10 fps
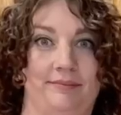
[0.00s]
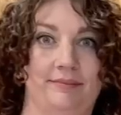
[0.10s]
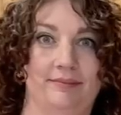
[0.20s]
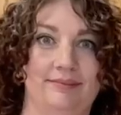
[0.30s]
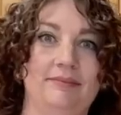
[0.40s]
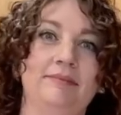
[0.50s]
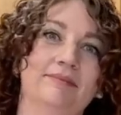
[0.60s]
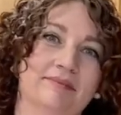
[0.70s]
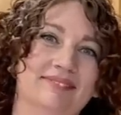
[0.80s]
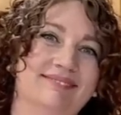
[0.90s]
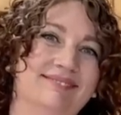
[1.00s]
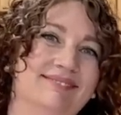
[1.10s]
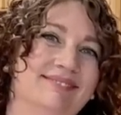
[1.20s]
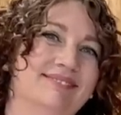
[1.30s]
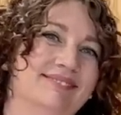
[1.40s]

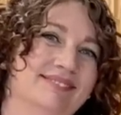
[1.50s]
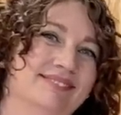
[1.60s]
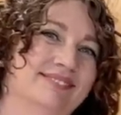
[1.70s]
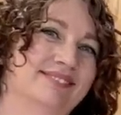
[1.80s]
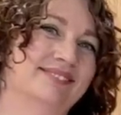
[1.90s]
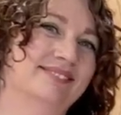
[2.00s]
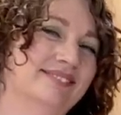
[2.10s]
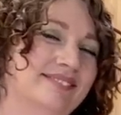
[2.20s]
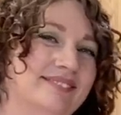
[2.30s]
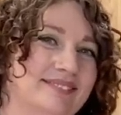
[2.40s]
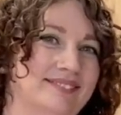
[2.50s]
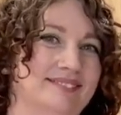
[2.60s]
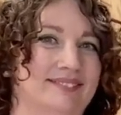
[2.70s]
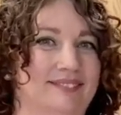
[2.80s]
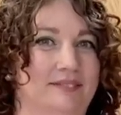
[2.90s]

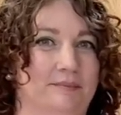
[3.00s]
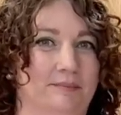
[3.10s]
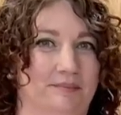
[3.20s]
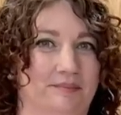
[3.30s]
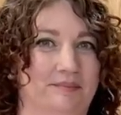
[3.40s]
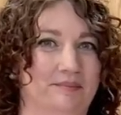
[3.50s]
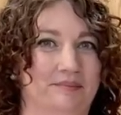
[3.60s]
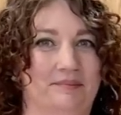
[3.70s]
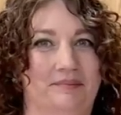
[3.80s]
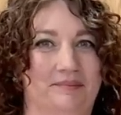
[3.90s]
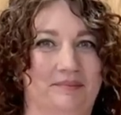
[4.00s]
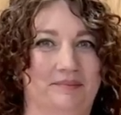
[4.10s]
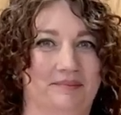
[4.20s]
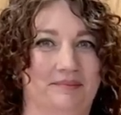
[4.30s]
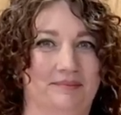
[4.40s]

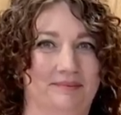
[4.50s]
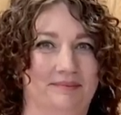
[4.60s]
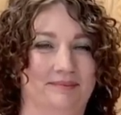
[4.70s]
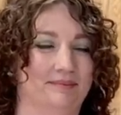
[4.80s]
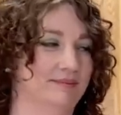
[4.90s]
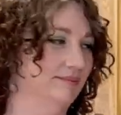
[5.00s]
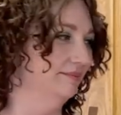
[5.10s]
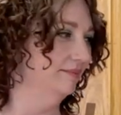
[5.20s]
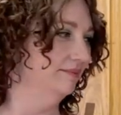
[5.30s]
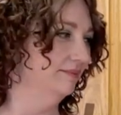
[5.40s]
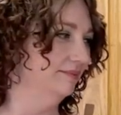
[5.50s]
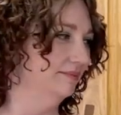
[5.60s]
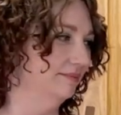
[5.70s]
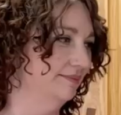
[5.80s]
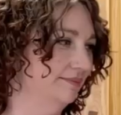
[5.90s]

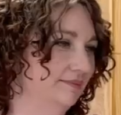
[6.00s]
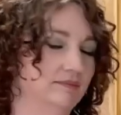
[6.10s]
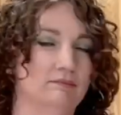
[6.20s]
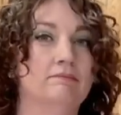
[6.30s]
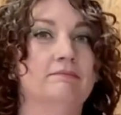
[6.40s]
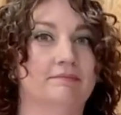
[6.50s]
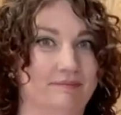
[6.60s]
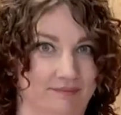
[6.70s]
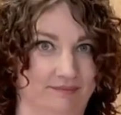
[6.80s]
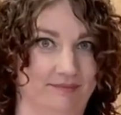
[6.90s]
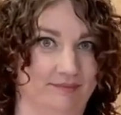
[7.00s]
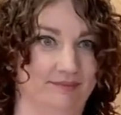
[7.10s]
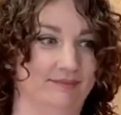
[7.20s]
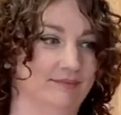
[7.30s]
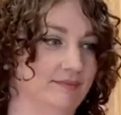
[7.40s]

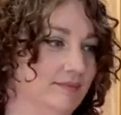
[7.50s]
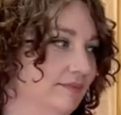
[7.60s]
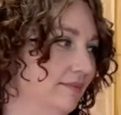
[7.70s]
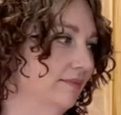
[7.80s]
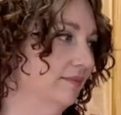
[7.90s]
(silent)